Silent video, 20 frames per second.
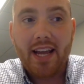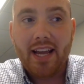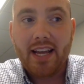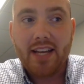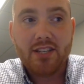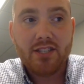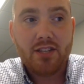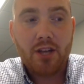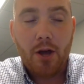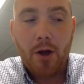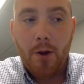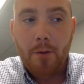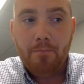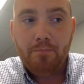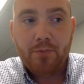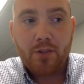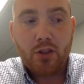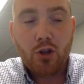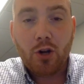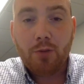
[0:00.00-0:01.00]
He's
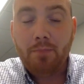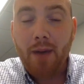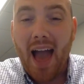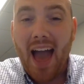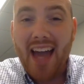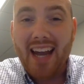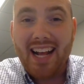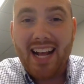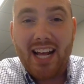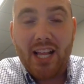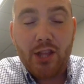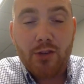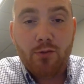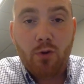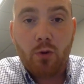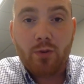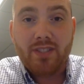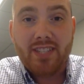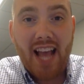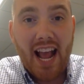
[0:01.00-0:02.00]
looked bad in the
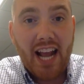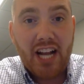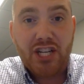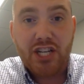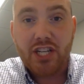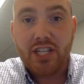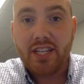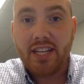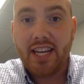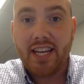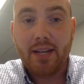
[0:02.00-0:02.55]
rotation.